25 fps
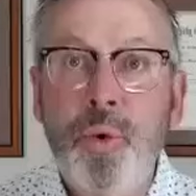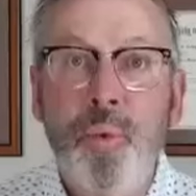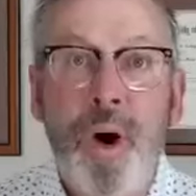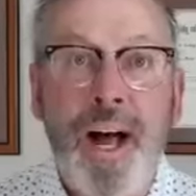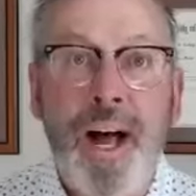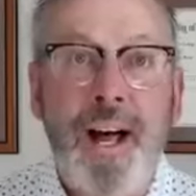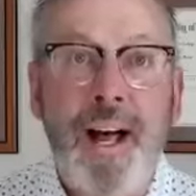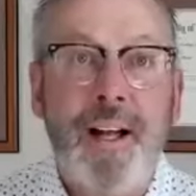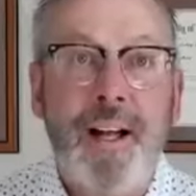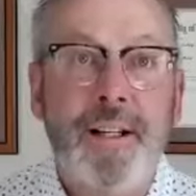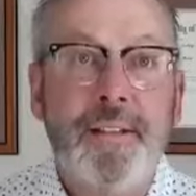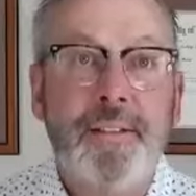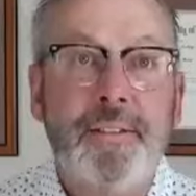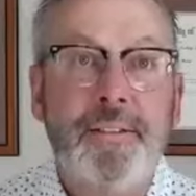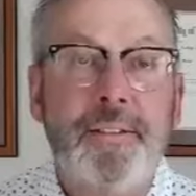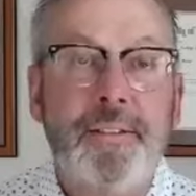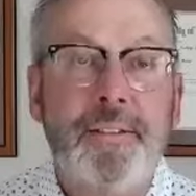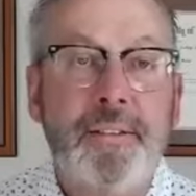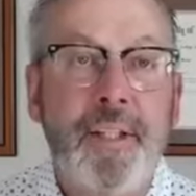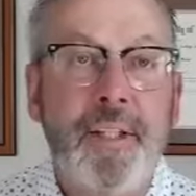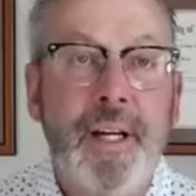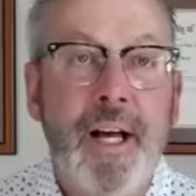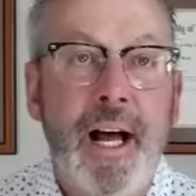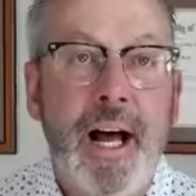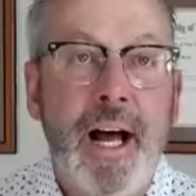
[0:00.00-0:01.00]
doing well.
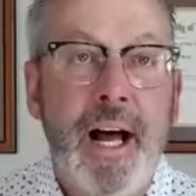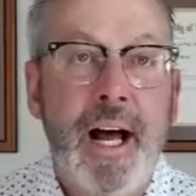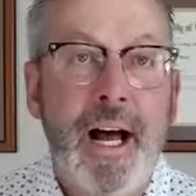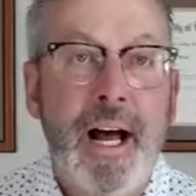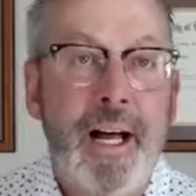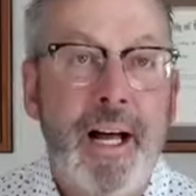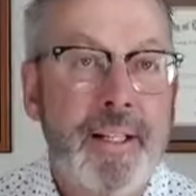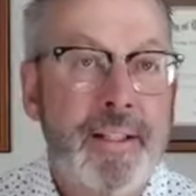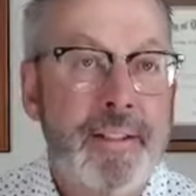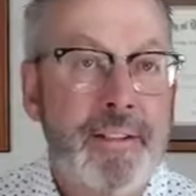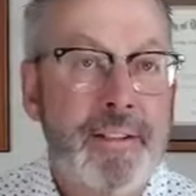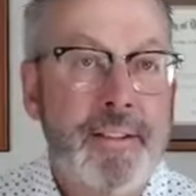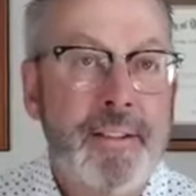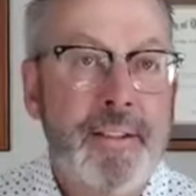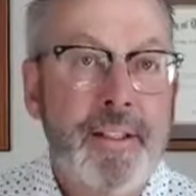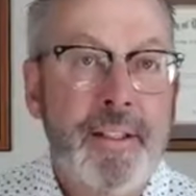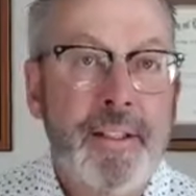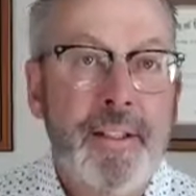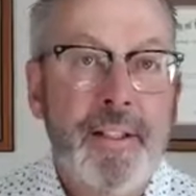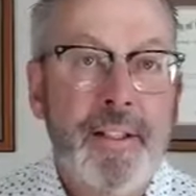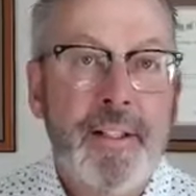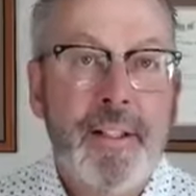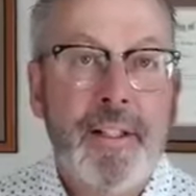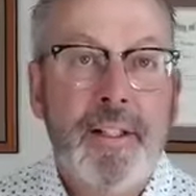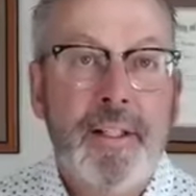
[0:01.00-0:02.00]

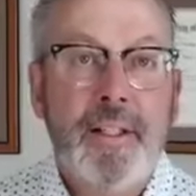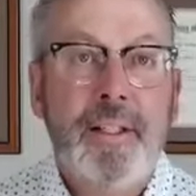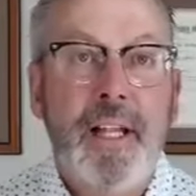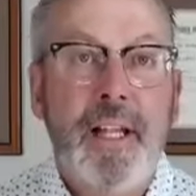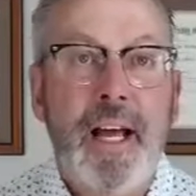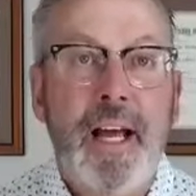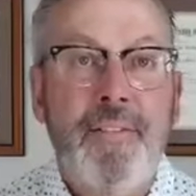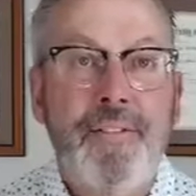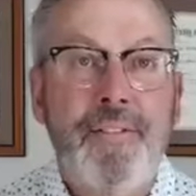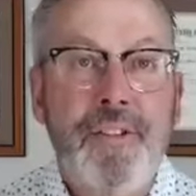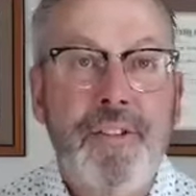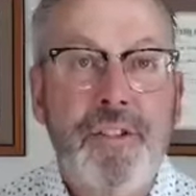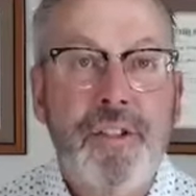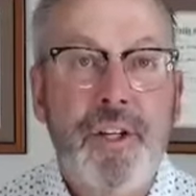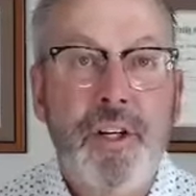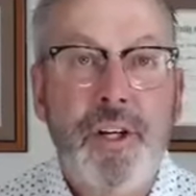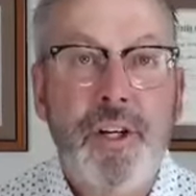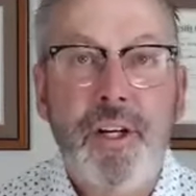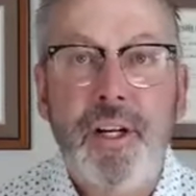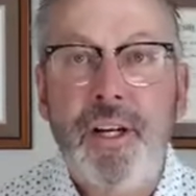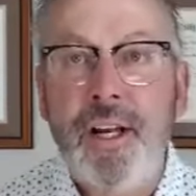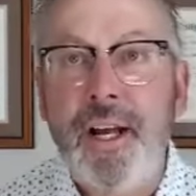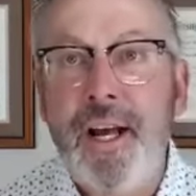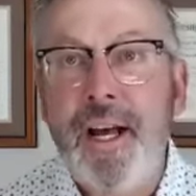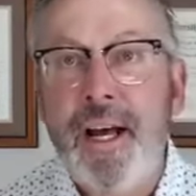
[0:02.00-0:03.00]
Life is
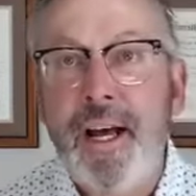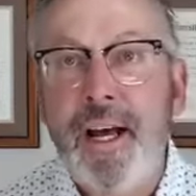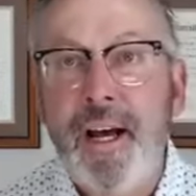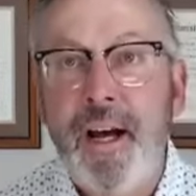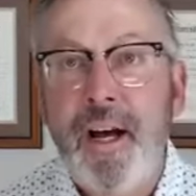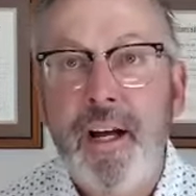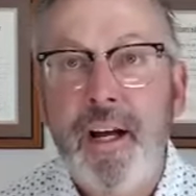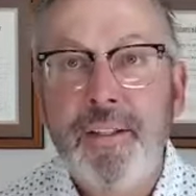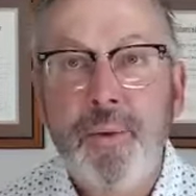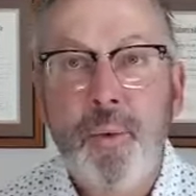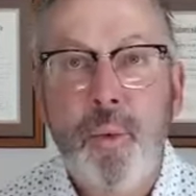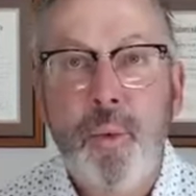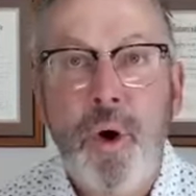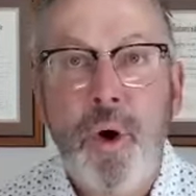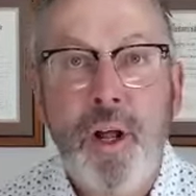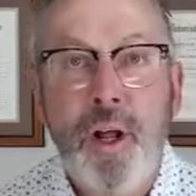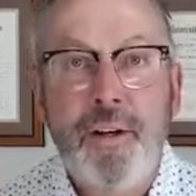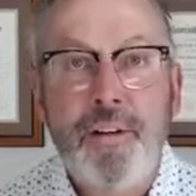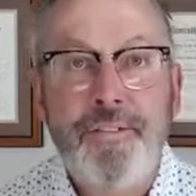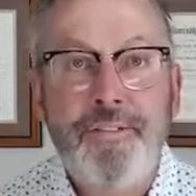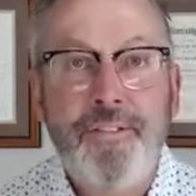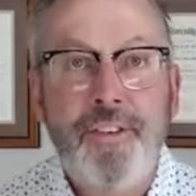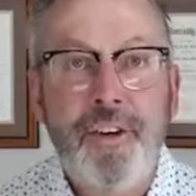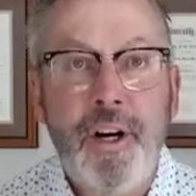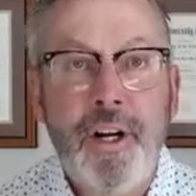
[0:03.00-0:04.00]
good on the
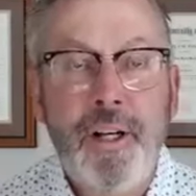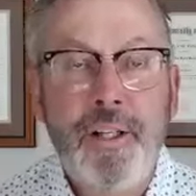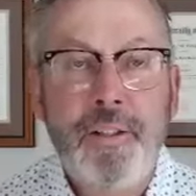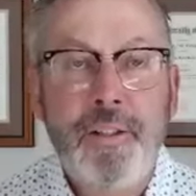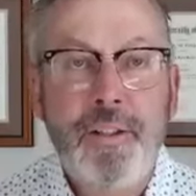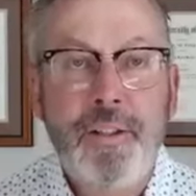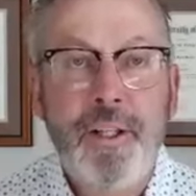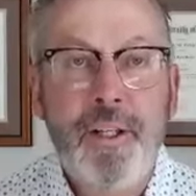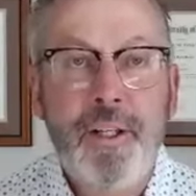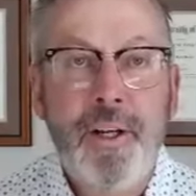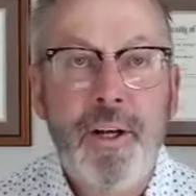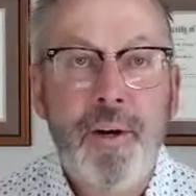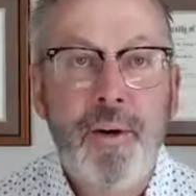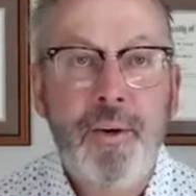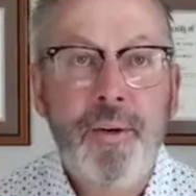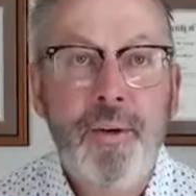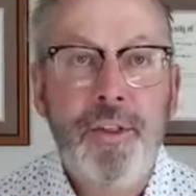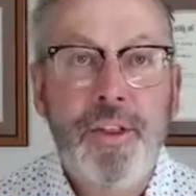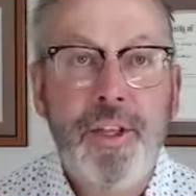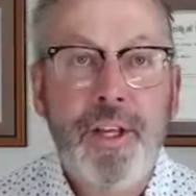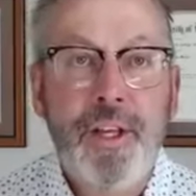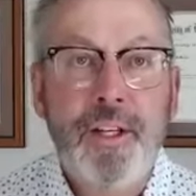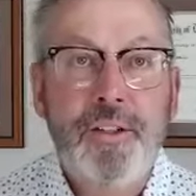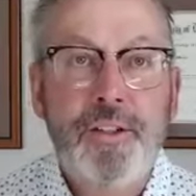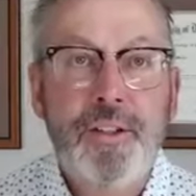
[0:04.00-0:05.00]
Waller front. You know,
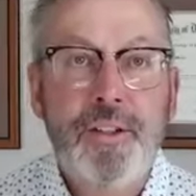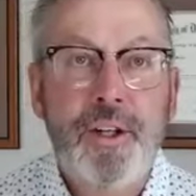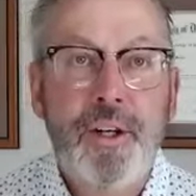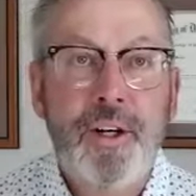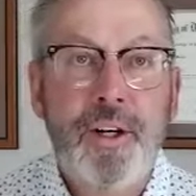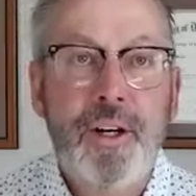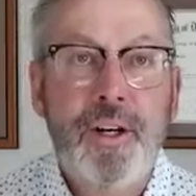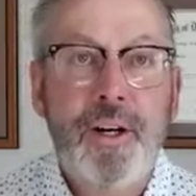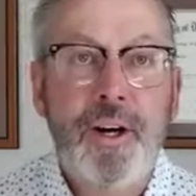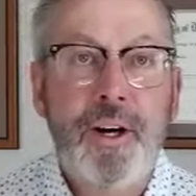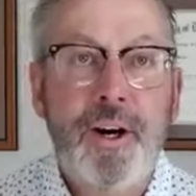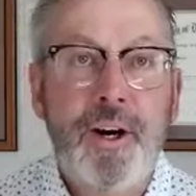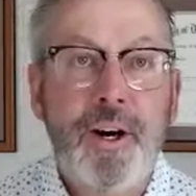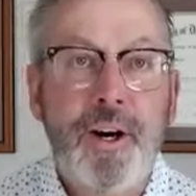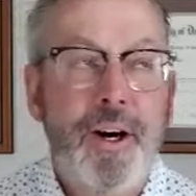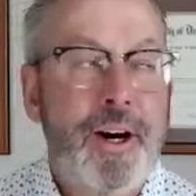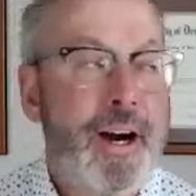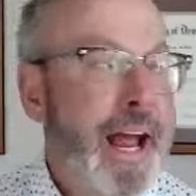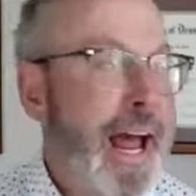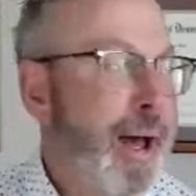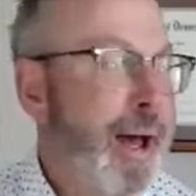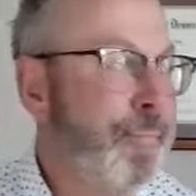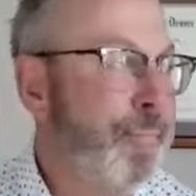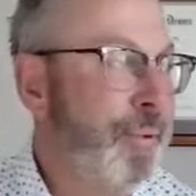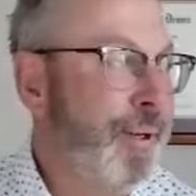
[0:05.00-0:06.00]
things are
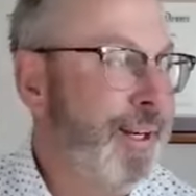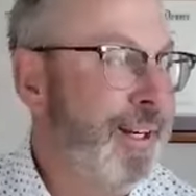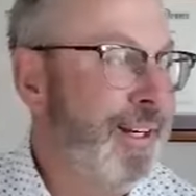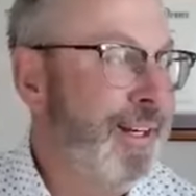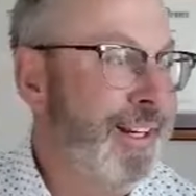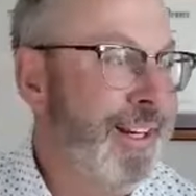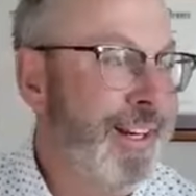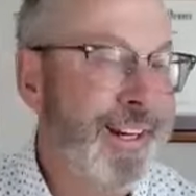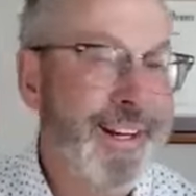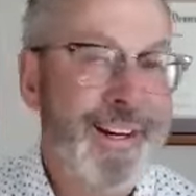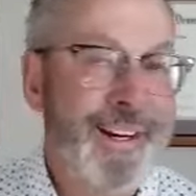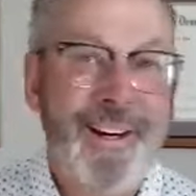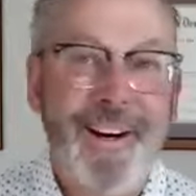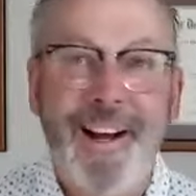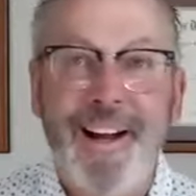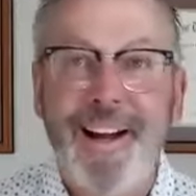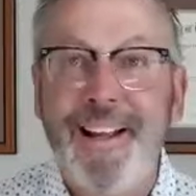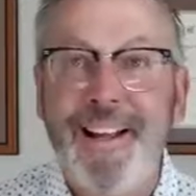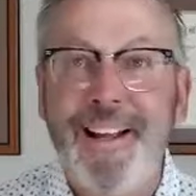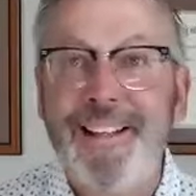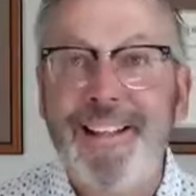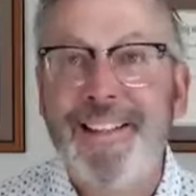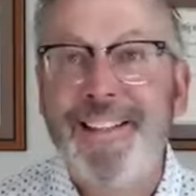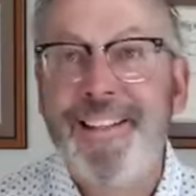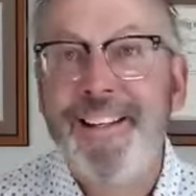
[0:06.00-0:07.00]
happening
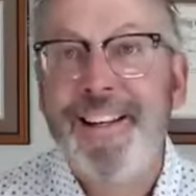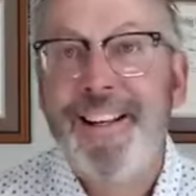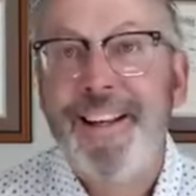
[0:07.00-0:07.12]
here.